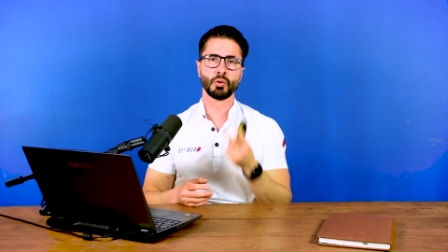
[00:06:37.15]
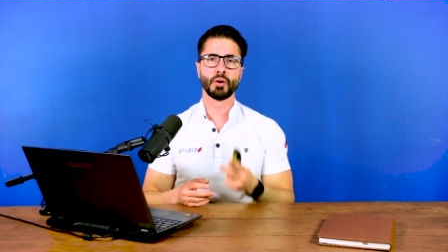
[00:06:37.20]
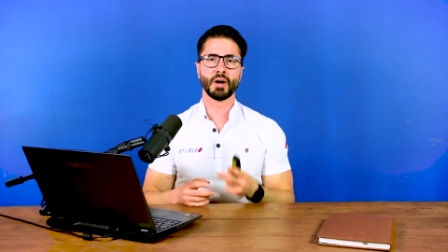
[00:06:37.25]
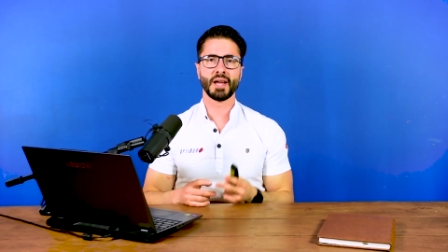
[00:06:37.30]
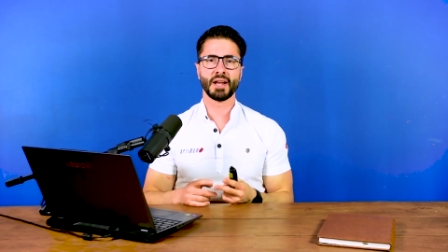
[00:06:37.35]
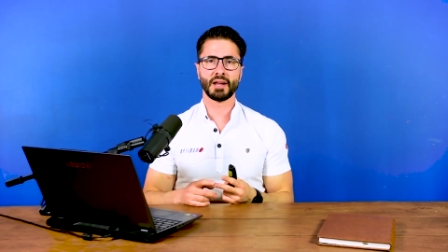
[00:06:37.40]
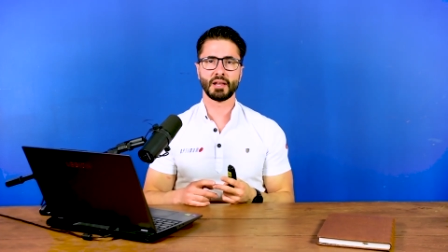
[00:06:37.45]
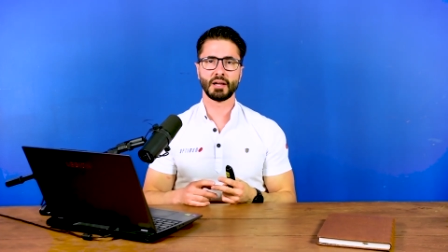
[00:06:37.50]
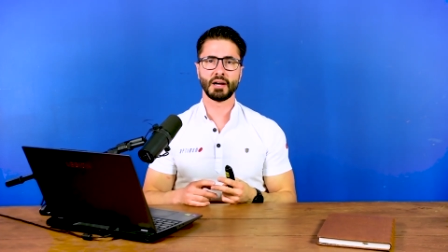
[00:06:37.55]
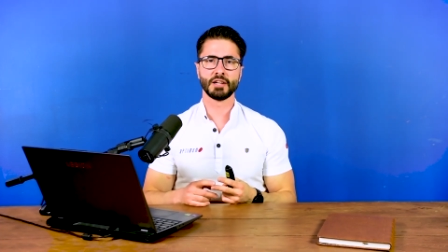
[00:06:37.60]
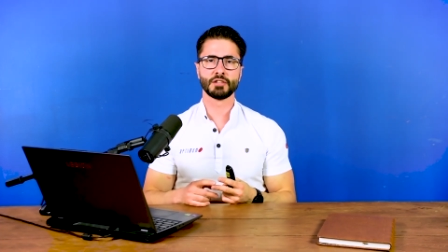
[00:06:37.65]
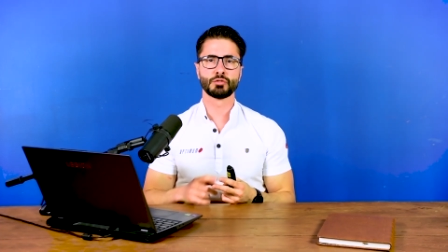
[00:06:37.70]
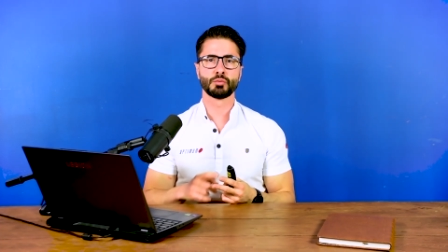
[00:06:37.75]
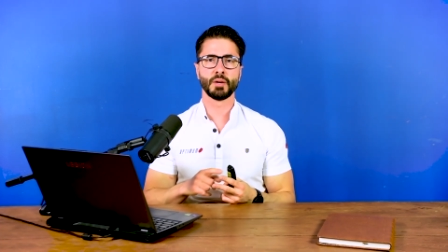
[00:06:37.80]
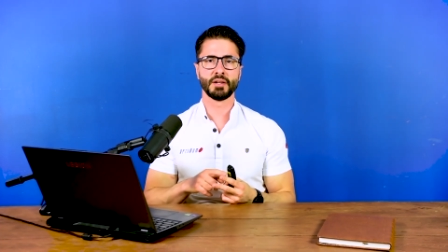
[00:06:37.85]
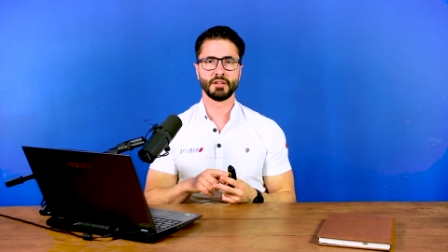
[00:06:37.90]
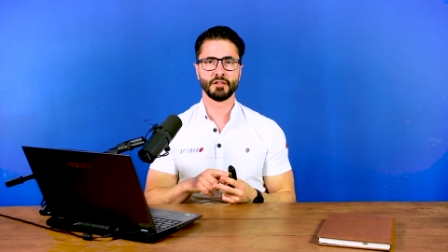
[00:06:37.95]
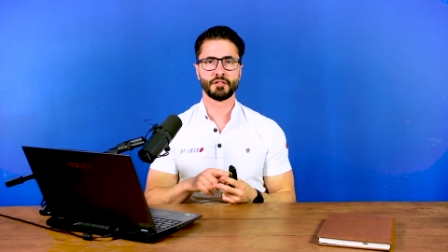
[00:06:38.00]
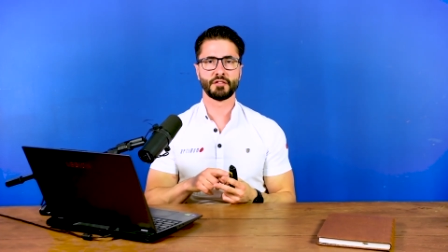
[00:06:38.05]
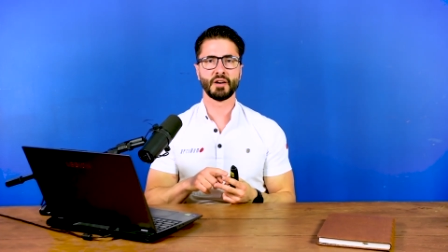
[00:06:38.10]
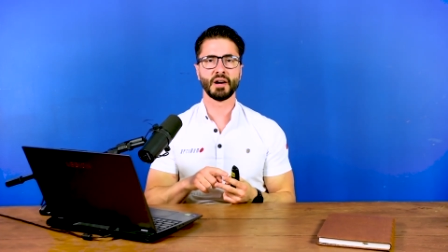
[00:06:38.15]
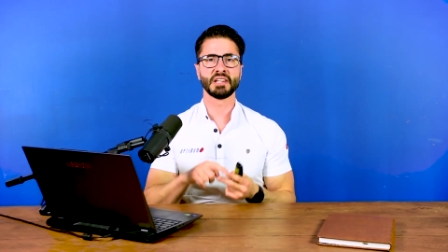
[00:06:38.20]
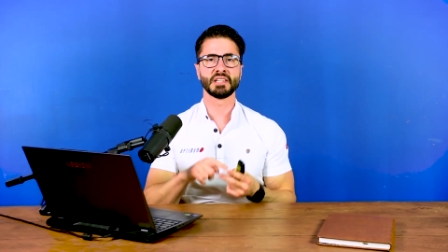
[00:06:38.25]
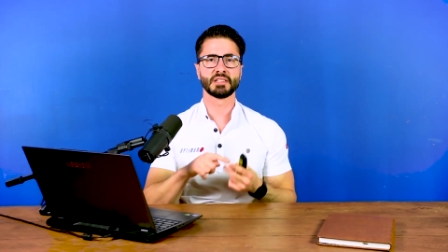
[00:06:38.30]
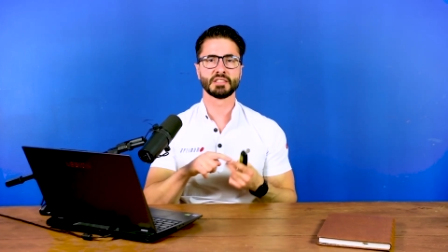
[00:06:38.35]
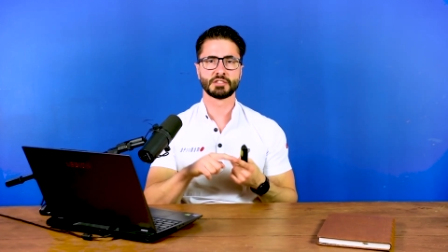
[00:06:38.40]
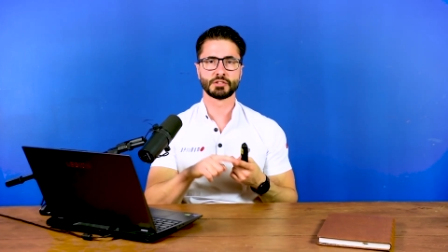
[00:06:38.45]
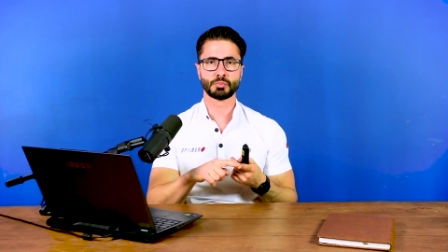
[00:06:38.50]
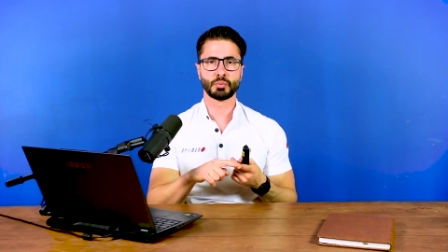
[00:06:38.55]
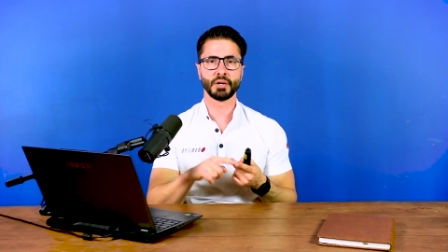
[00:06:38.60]
will analyze when
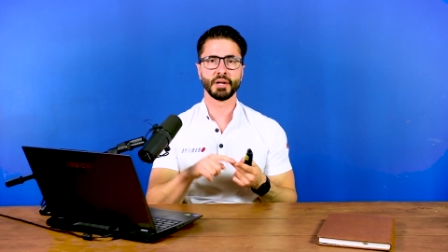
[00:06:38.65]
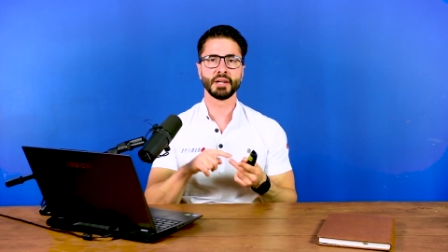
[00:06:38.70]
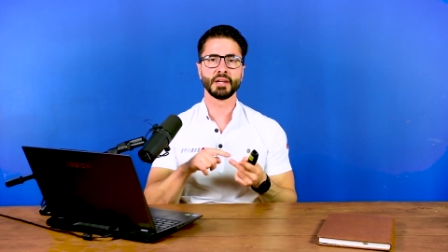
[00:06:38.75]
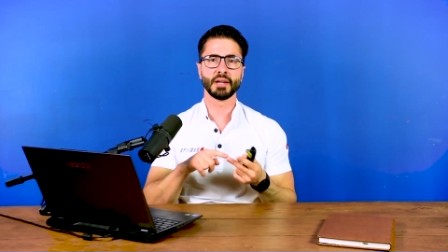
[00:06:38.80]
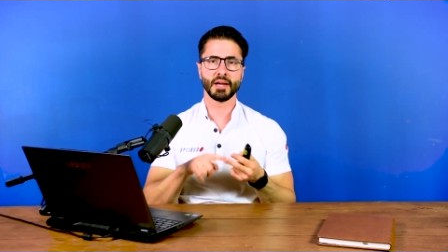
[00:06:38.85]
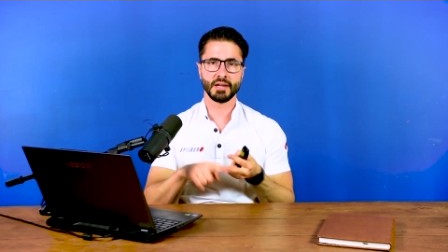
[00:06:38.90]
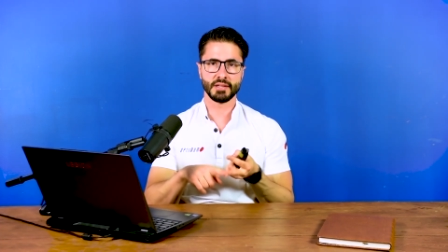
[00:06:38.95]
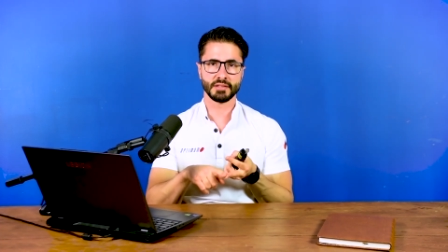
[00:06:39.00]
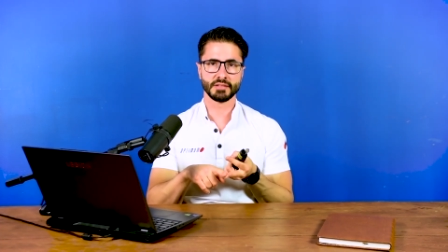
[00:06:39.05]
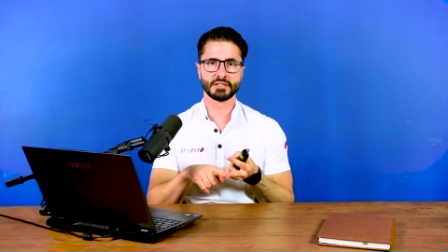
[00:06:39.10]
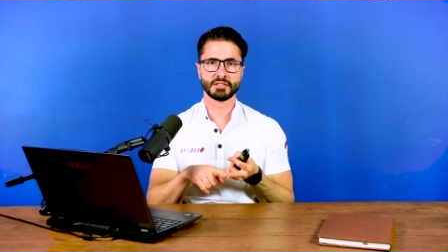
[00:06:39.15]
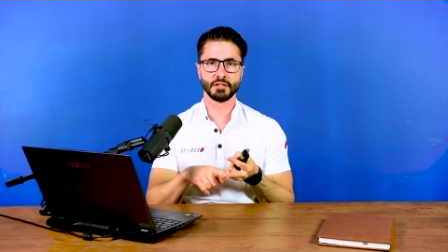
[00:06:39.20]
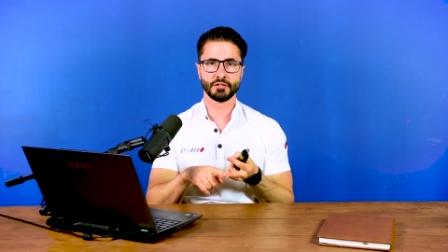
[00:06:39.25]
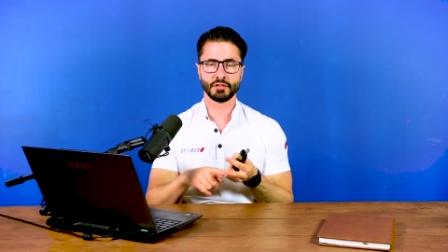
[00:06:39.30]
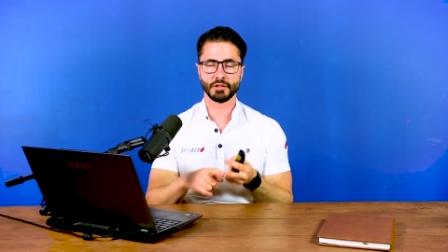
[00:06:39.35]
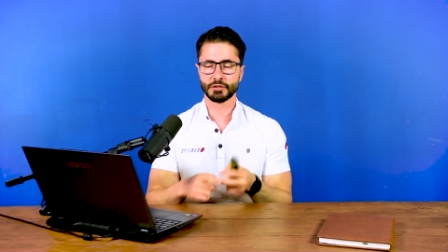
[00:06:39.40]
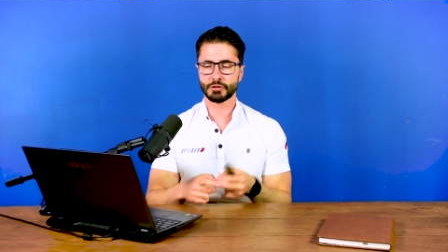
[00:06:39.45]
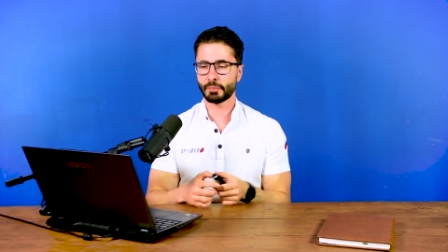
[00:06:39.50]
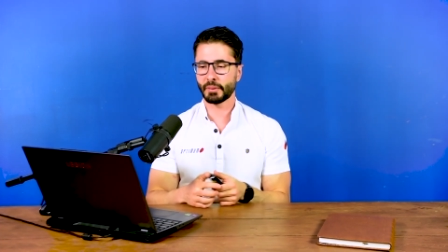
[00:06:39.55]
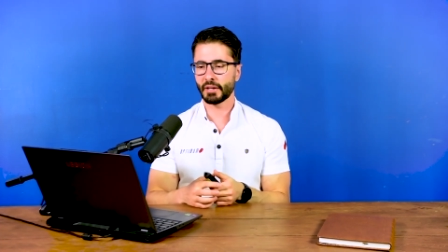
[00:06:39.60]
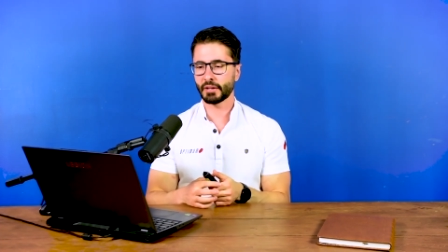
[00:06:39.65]
defining the spring and the stiffness